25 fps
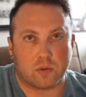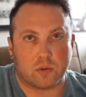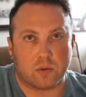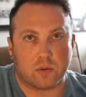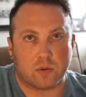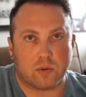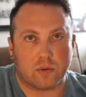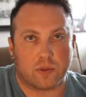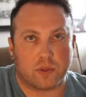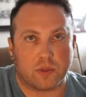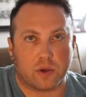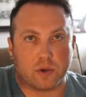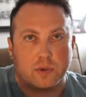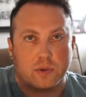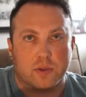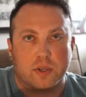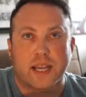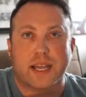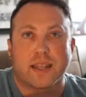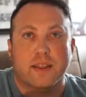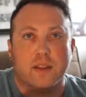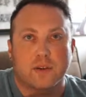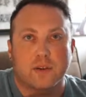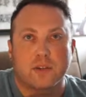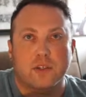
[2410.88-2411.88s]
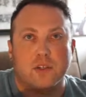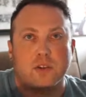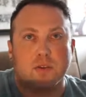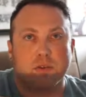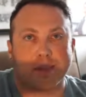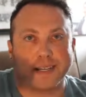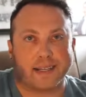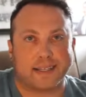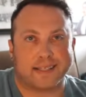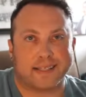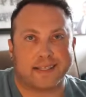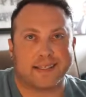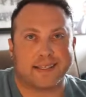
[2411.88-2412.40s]
again, those two
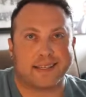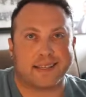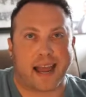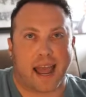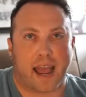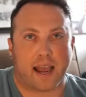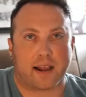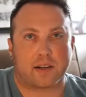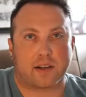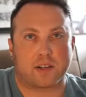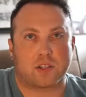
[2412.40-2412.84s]
things stack.